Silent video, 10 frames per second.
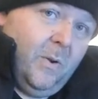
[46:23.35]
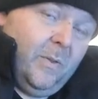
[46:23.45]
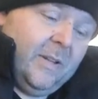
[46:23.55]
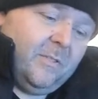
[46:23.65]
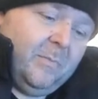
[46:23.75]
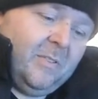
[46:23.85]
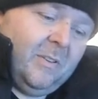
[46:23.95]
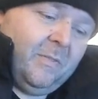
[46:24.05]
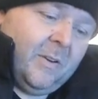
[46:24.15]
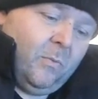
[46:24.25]
that
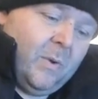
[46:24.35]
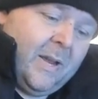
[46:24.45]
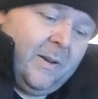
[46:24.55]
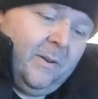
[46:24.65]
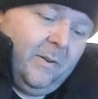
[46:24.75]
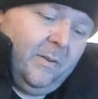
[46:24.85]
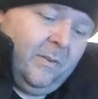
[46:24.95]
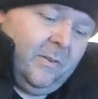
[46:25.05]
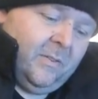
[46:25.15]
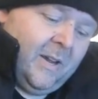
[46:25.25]
specific red
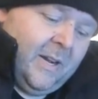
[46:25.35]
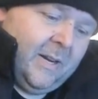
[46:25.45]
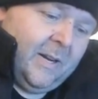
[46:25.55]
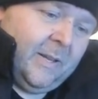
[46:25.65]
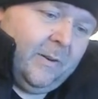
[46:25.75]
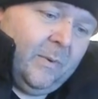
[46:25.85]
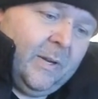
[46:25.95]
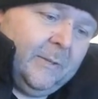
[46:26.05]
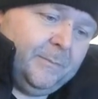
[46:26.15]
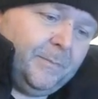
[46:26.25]
design on it, right?